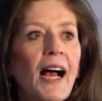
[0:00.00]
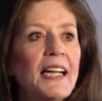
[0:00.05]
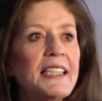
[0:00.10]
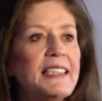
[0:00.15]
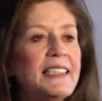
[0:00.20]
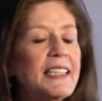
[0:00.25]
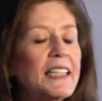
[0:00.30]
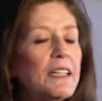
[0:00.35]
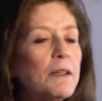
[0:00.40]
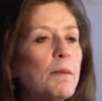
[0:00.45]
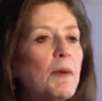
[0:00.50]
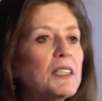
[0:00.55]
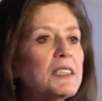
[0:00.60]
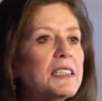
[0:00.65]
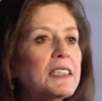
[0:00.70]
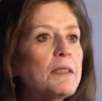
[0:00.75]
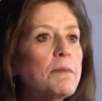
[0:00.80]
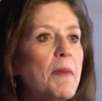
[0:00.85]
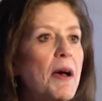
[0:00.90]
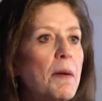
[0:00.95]
I sit
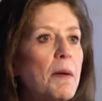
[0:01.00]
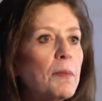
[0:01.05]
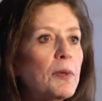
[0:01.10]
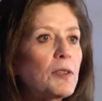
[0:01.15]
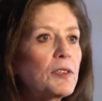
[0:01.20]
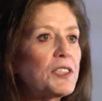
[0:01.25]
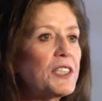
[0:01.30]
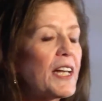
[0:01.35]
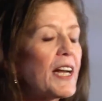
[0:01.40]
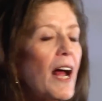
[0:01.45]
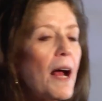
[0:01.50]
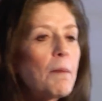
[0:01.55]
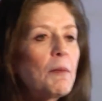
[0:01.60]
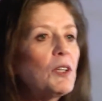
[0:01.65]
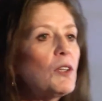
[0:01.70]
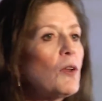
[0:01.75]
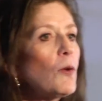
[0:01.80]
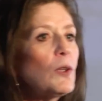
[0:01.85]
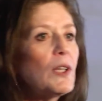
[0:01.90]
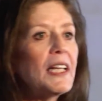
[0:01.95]
amongst the members, yet I'm
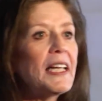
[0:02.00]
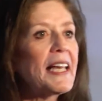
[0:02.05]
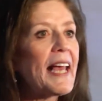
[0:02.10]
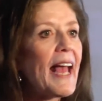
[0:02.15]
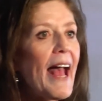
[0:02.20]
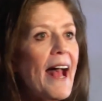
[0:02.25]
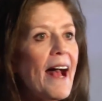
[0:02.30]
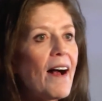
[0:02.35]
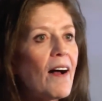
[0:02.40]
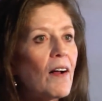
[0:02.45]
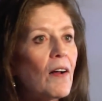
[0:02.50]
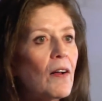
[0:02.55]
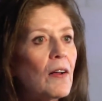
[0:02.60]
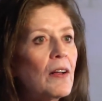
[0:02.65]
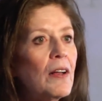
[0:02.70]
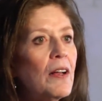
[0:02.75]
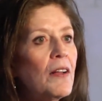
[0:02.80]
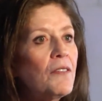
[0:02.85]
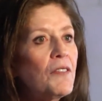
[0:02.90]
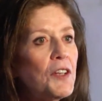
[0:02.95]
a lonely gal.
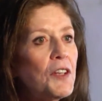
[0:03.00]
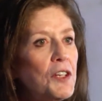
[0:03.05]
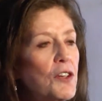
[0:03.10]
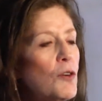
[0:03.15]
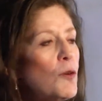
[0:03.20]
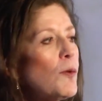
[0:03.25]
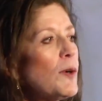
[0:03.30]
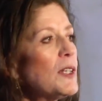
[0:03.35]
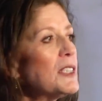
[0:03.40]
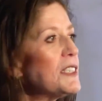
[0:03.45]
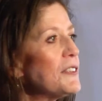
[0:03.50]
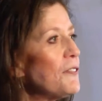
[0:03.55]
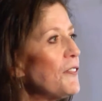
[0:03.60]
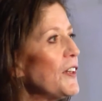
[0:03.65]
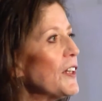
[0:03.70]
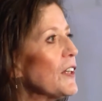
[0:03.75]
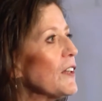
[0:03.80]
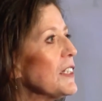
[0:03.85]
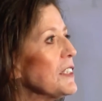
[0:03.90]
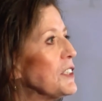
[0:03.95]
The new ones
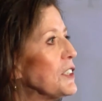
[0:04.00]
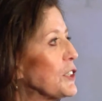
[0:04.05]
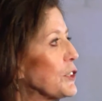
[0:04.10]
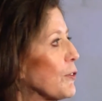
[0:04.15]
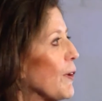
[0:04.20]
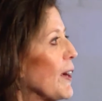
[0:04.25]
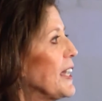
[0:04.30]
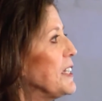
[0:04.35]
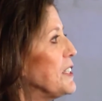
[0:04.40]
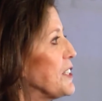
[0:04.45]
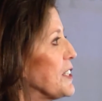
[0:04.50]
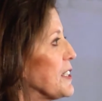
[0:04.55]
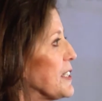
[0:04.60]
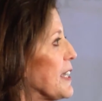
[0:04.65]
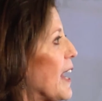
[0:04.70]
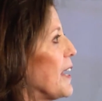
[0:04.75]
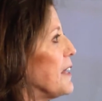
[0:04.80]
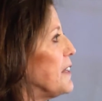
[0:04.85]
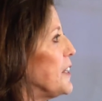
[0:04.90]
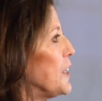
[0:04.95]
feel as strange as
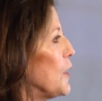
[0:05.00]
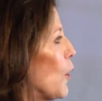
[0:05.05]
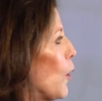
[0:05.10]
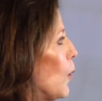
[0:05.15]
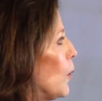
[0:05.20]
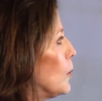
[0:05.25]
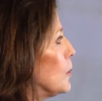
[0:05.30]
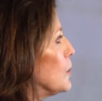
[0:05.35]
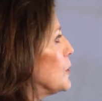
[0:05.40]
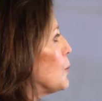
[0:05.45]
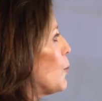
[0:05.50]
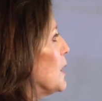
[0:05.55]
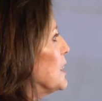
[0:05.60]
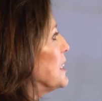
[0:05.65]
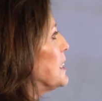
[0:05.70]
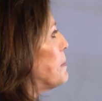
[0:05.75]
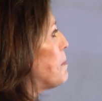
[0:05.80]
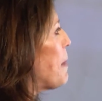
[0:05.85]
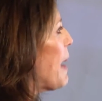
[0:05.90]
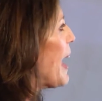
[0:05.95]
I. The old
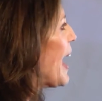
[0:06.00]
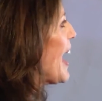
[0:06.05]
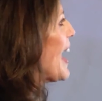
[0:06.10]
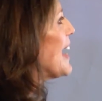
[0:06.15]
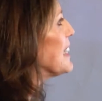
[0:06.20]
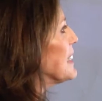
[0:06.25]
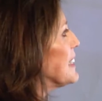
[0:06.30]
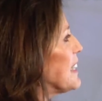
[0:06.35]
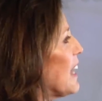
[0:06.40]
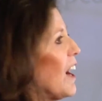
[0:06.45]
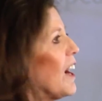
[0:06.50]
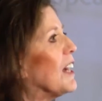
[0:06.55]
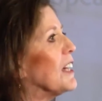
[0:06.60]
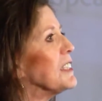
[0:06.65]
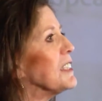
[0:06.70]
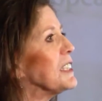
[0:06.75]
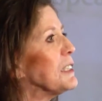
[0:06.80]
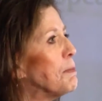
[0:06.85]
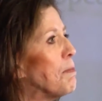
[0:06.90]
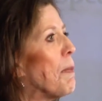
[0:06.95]
ones pass
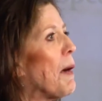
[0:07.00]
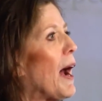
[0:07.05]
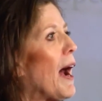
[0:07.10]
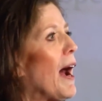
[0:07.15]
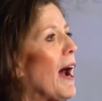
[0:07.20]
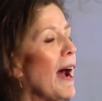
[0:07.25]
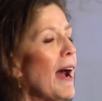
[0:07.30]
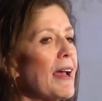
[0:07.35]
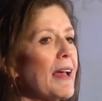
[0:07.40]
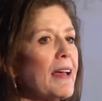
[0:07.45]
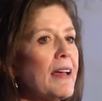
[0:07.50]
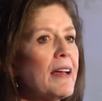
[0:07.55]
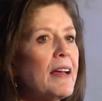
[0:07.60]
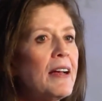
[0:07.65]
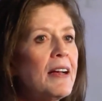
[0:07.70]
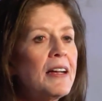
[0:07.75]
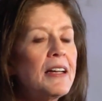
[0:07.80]
us by.